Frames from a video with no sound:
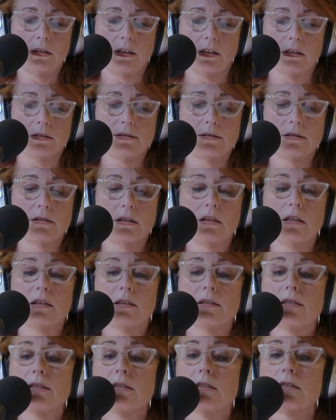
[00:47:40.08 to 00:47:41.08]
Let it grow.
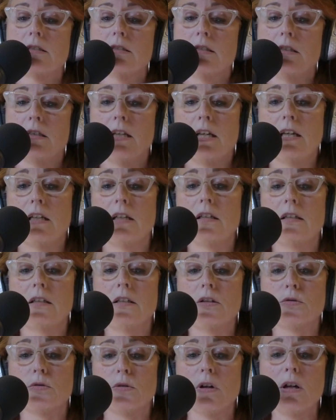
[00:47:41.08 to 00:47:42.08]
Is. Let
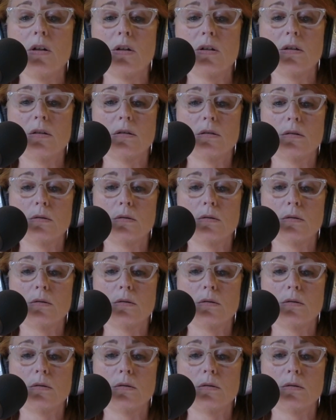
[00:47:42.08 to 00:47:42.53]
it grow.